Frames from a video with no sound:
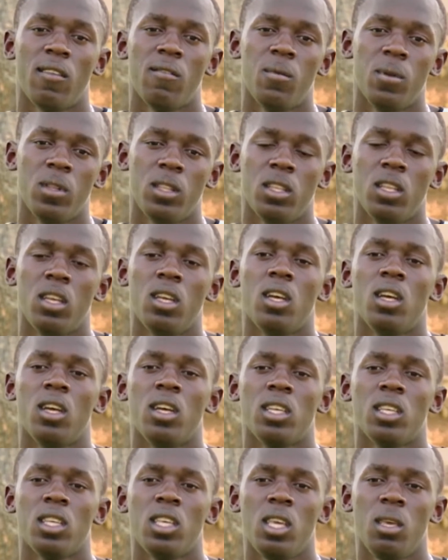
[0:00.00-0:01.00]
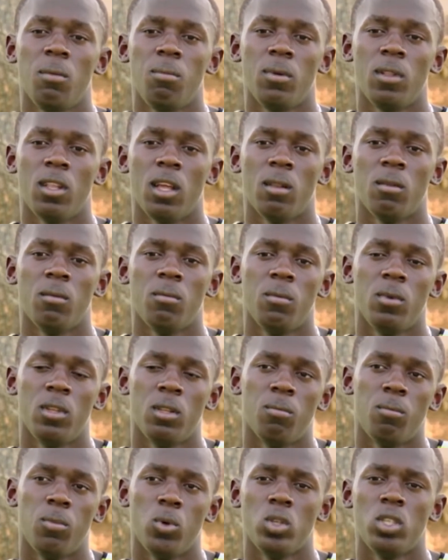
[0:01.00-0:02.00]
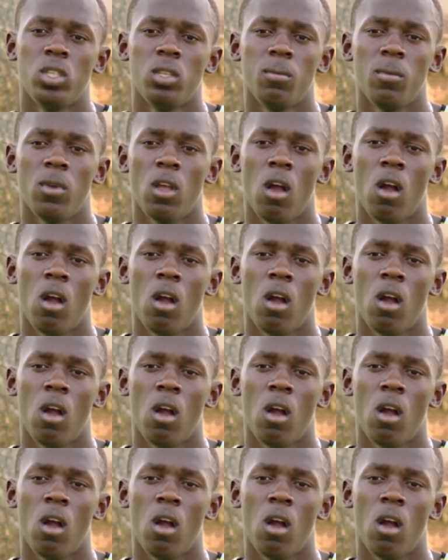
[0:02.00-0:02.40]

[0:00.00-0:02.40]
have been keeping and been pushing me